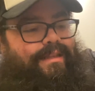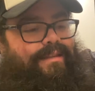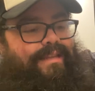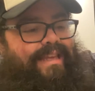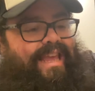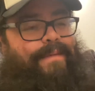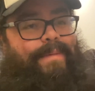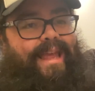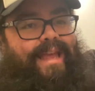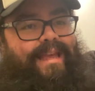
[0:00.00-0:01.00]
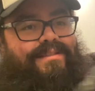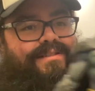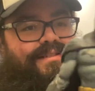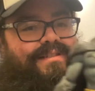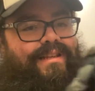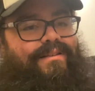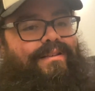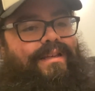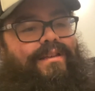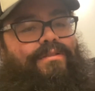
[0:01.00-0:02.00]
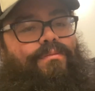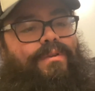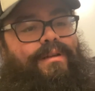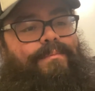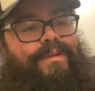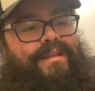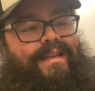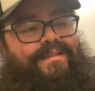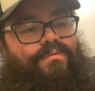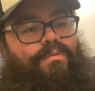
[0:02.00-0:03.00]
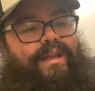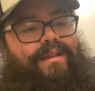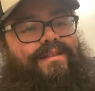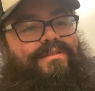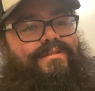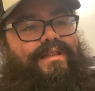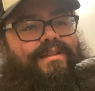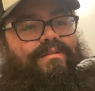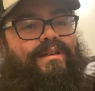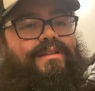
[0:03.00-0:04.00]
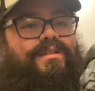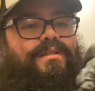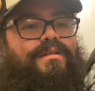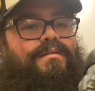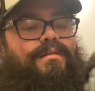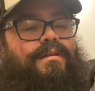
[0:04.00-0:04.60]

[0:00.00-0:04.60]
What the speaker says: the cape hangs just like on the other one, but it has way less articulation.